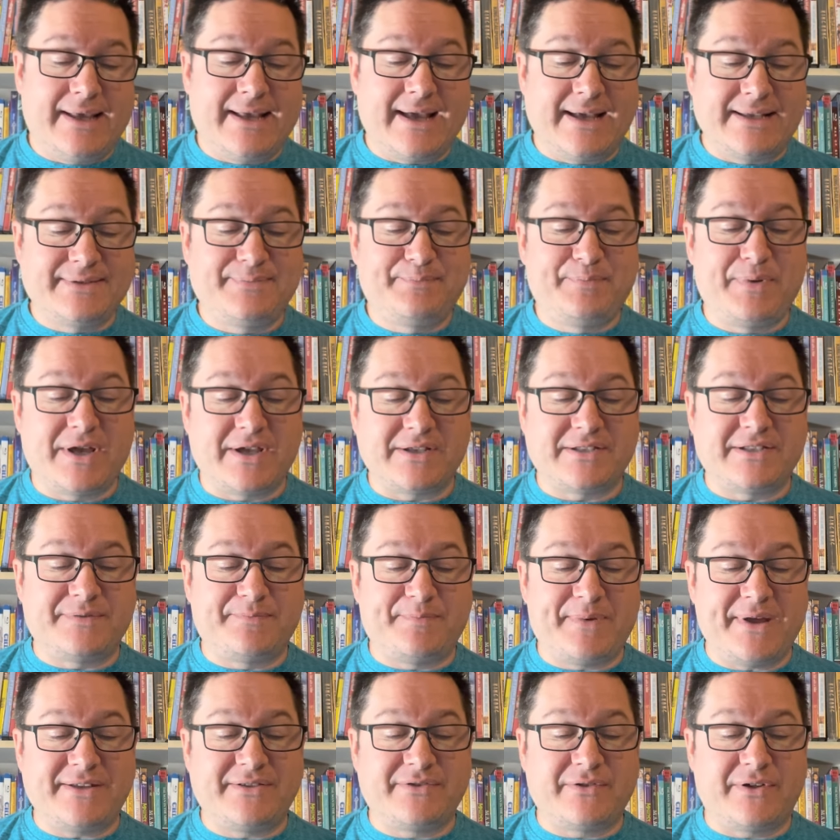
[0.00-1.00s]
guess because it's
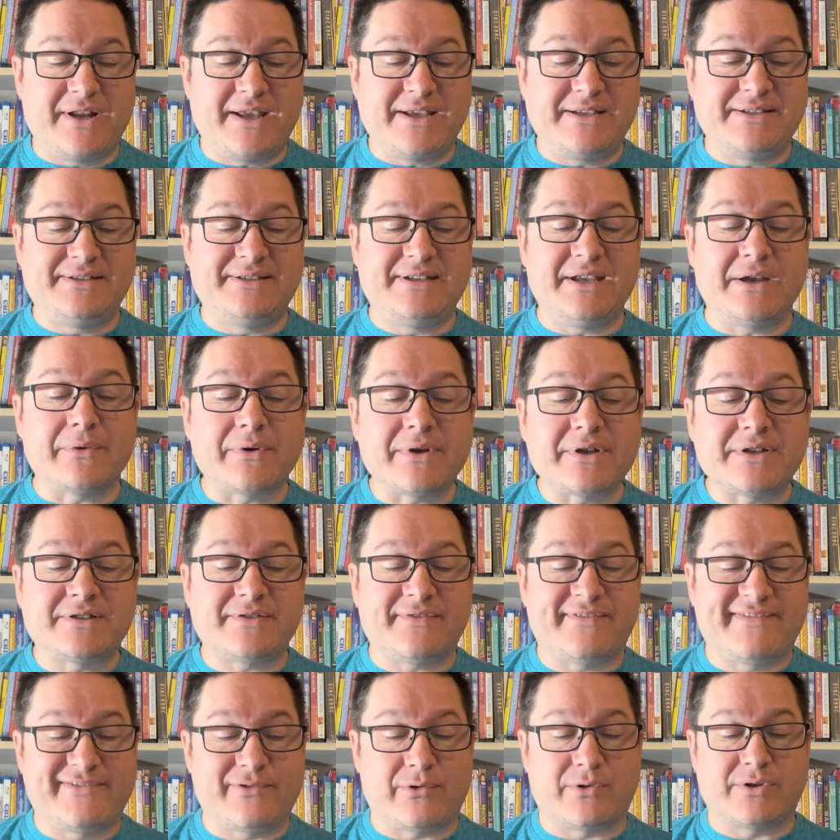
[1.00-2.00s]
based on a series
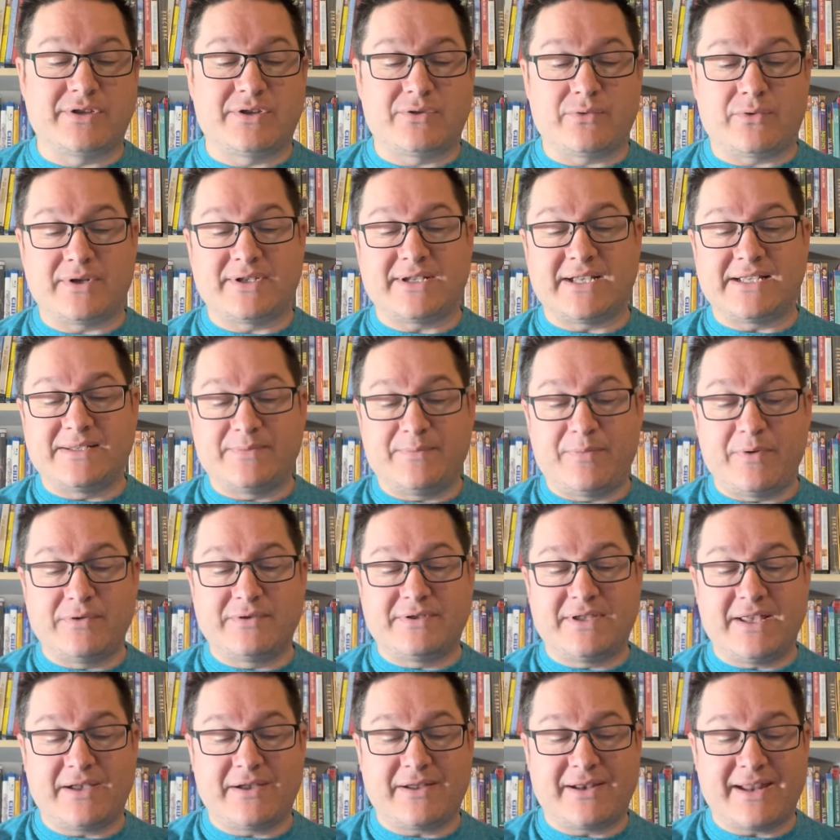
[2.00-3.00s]
of short stories, I suppose
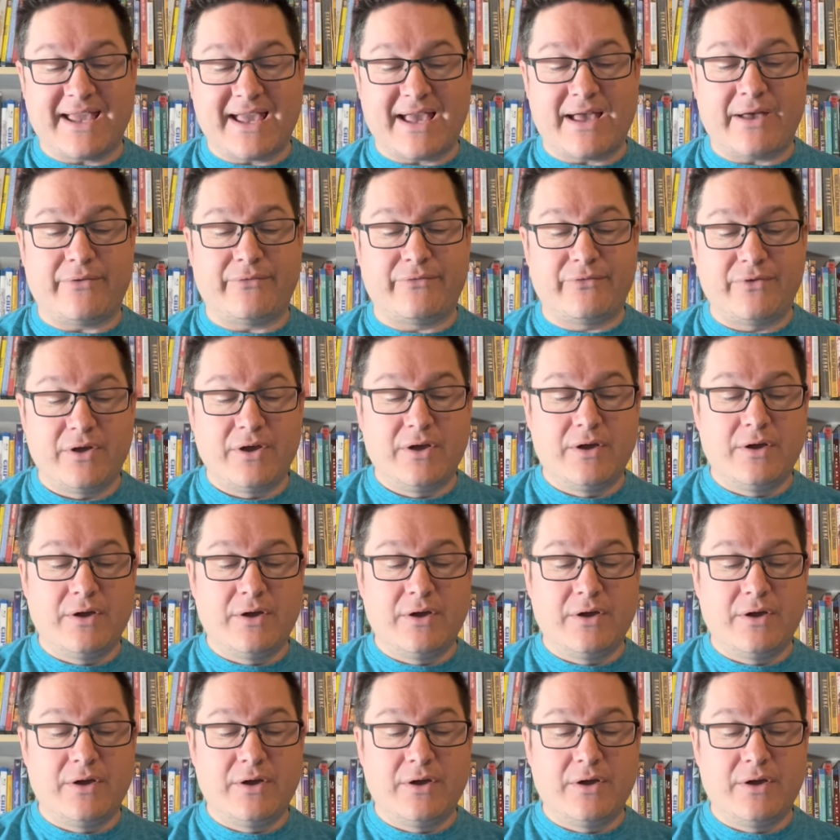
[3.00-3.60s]
they could have